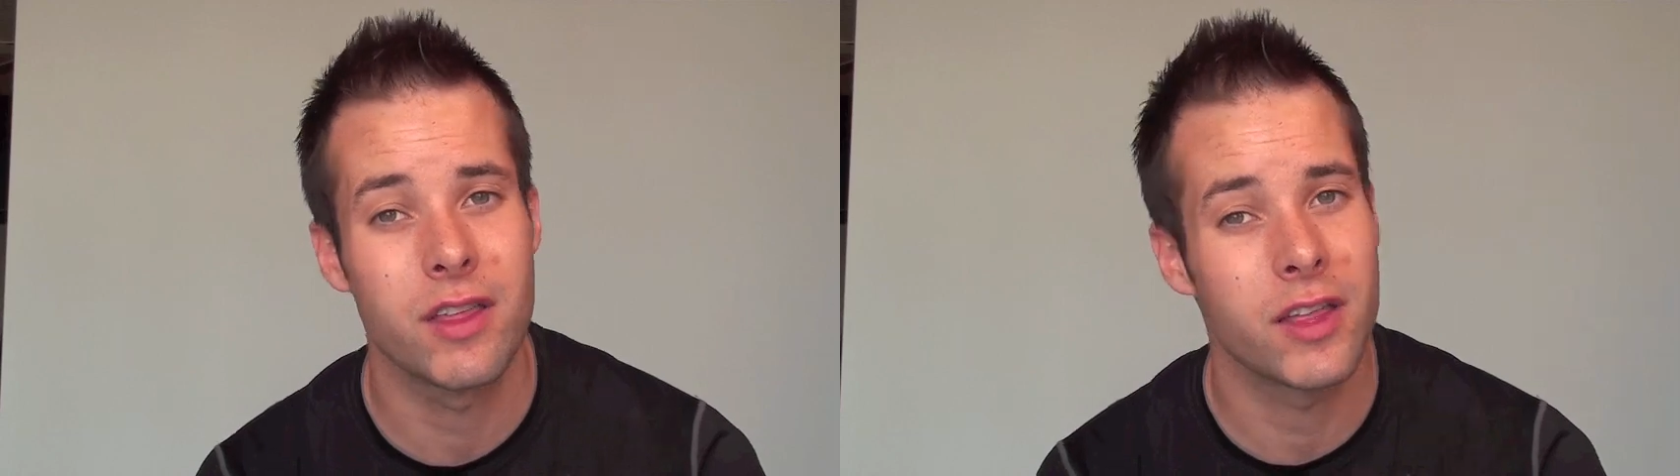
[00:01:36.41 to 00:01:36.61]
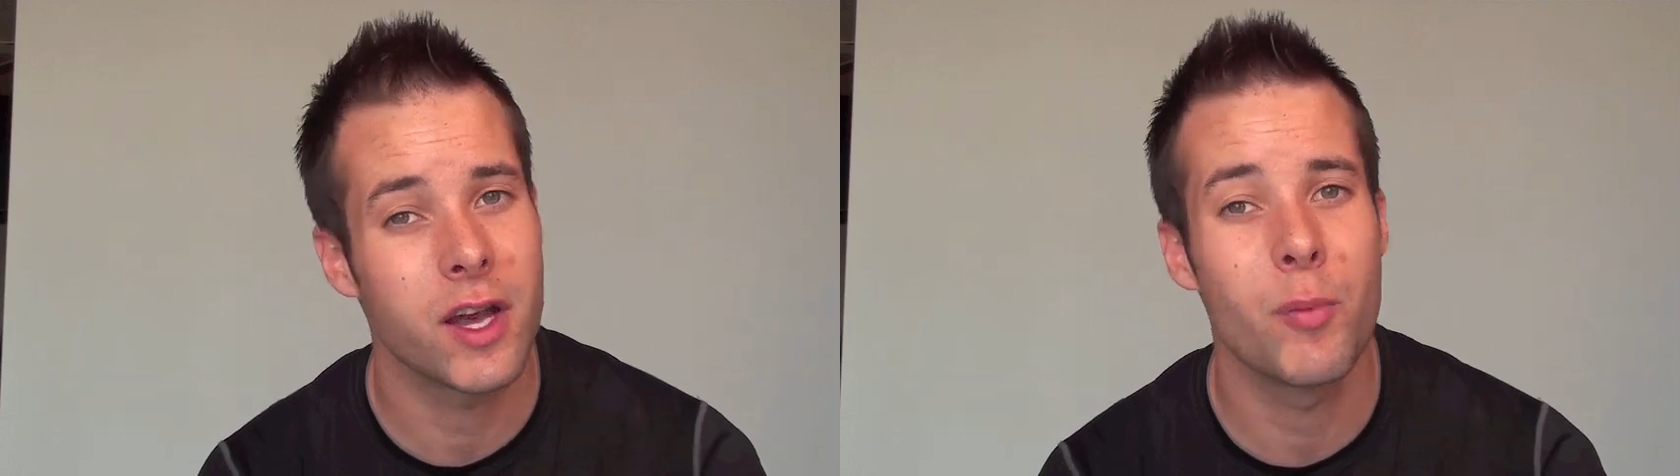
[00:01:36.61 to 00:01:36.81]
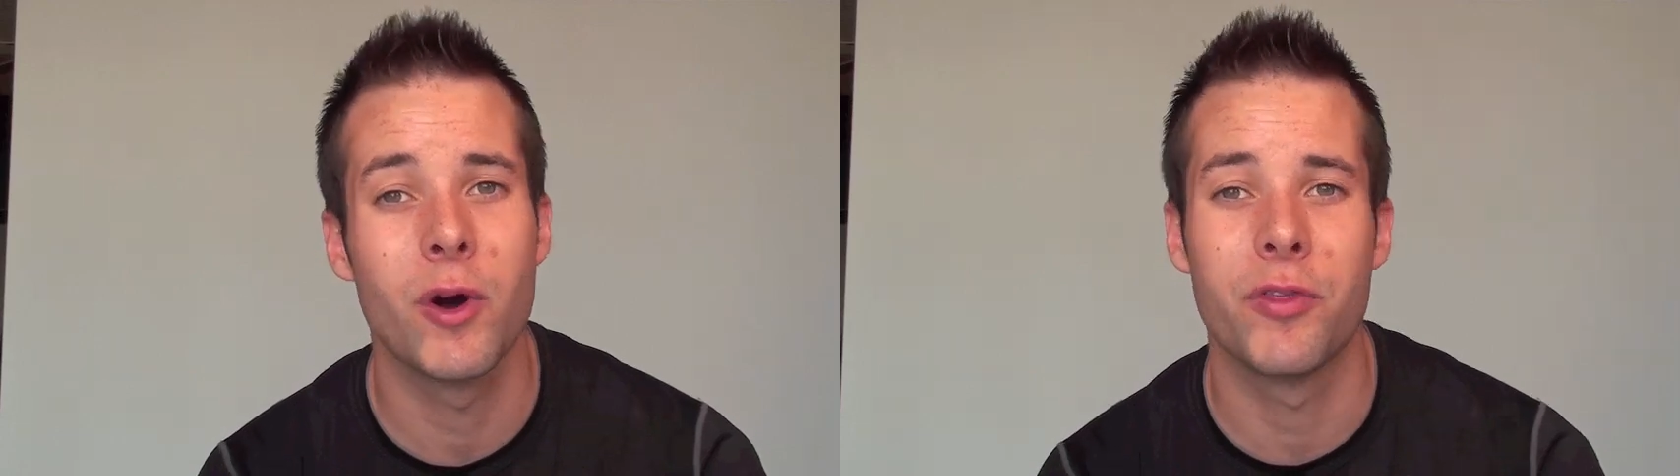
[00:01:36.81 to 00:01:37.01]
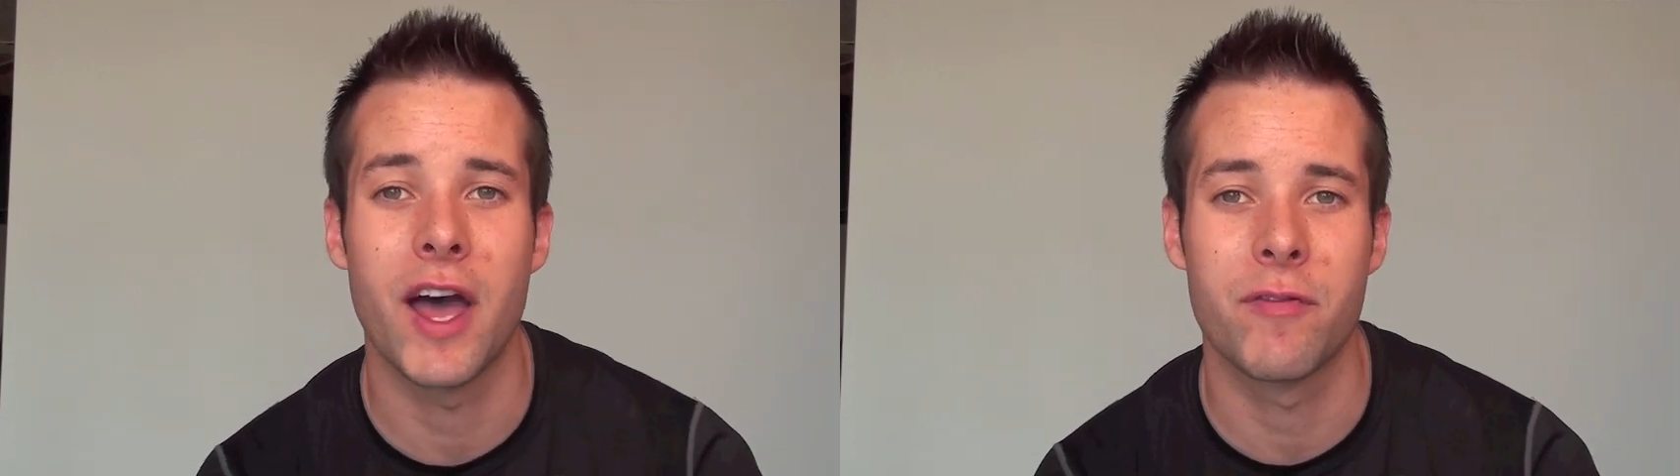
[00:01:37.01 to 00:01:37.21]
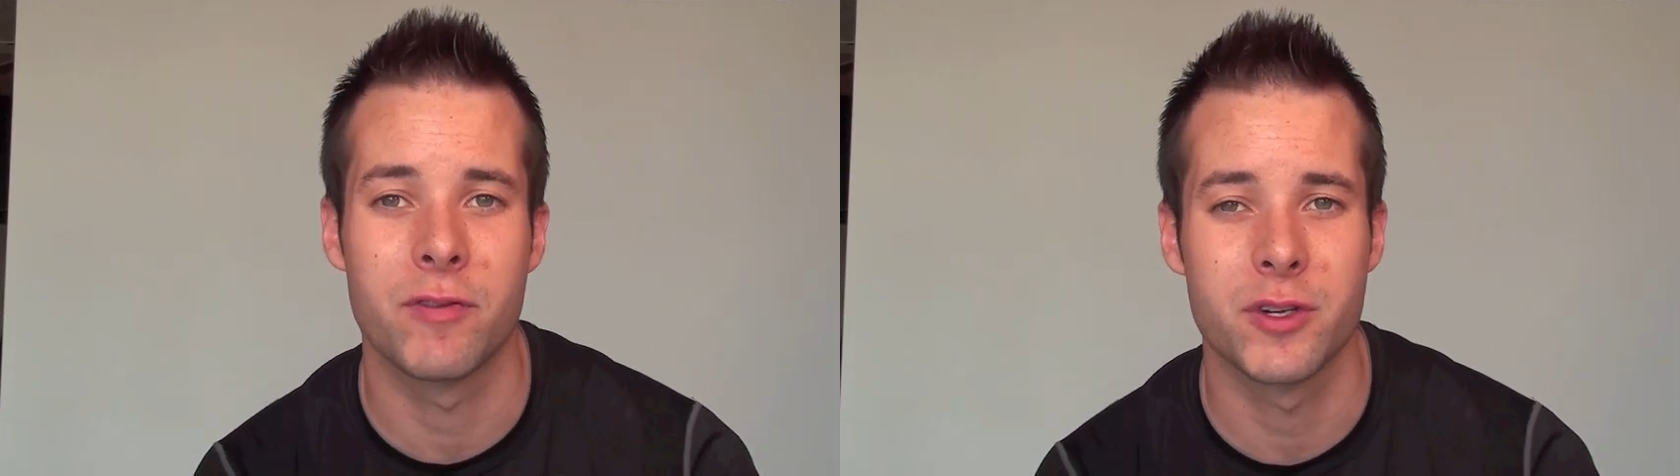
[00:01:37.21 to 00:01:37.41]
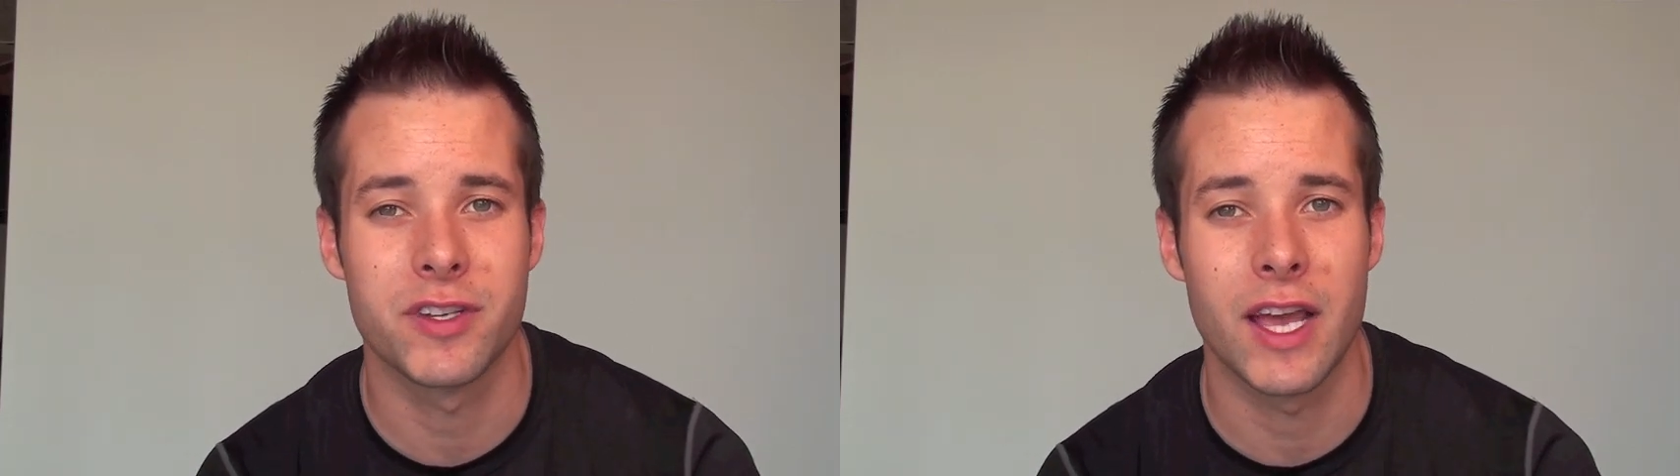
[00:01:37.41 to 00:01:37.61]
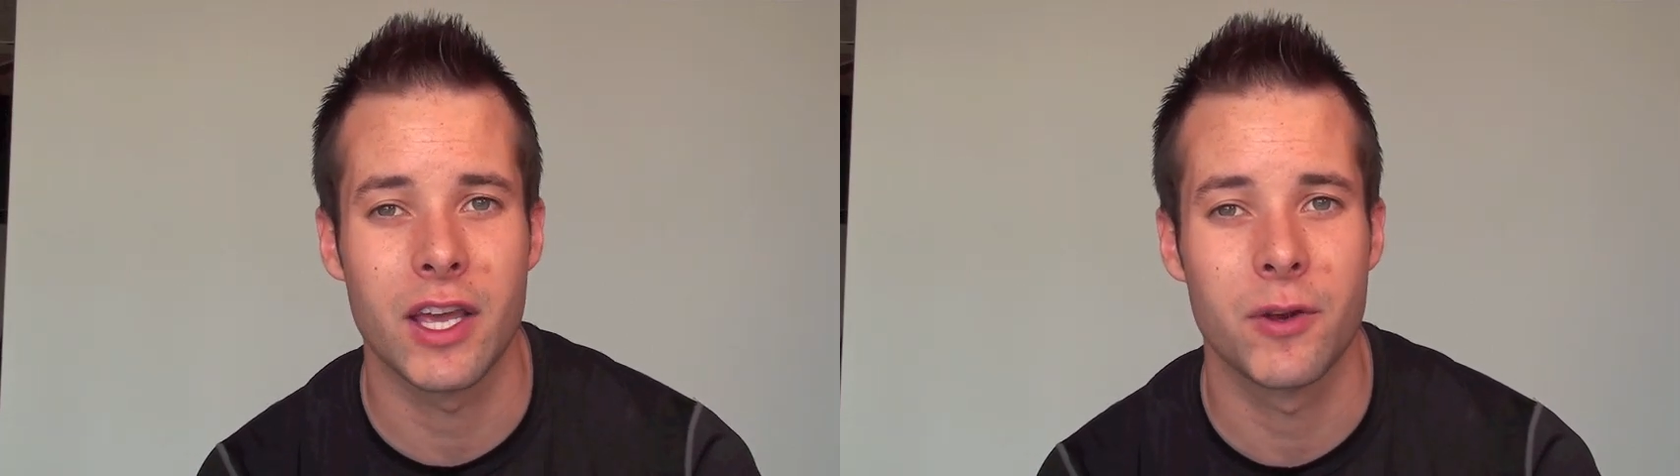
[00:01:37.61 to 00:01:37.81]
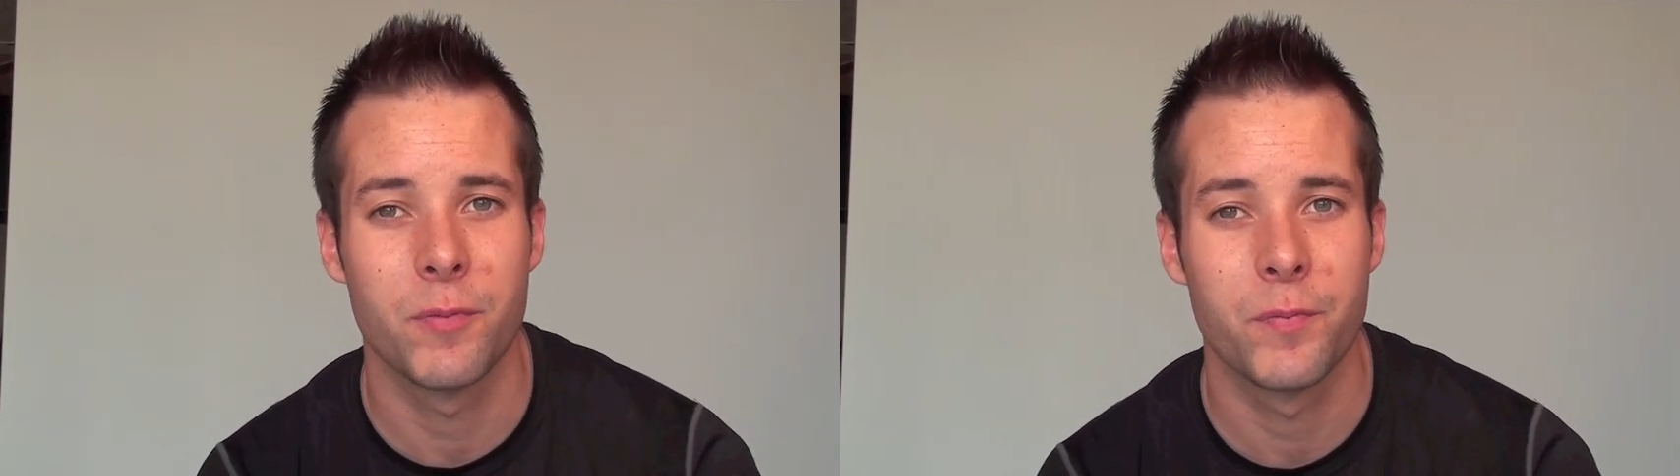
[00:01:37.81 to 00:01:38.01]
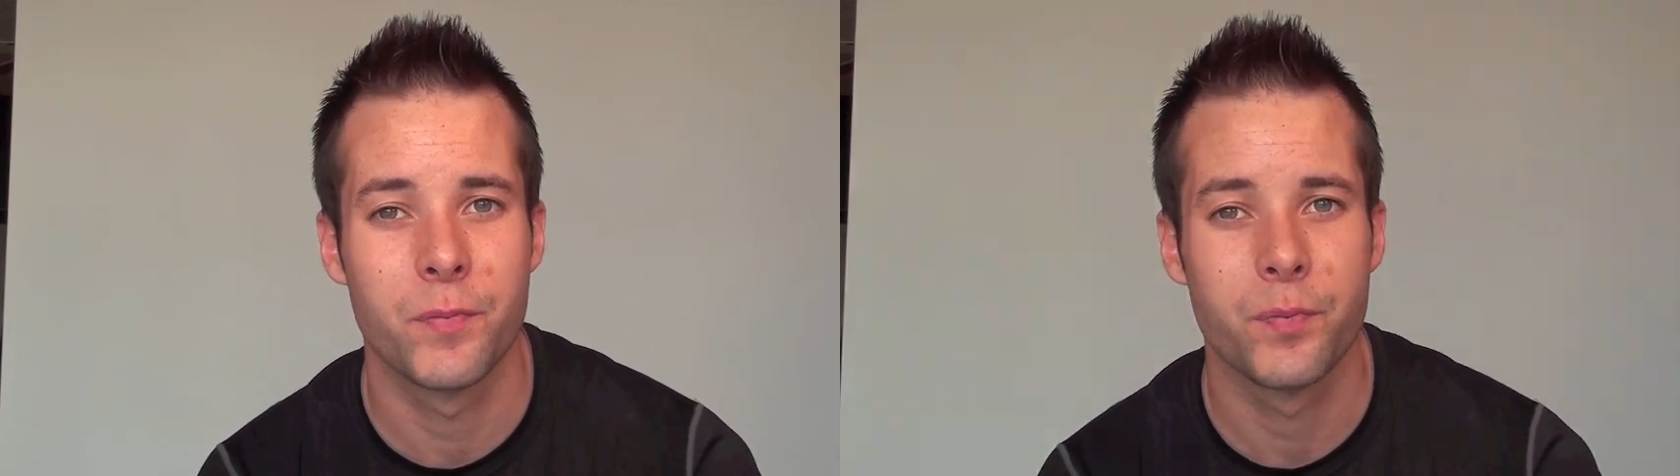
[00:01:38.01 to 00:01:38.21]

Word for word: Think about that for a second.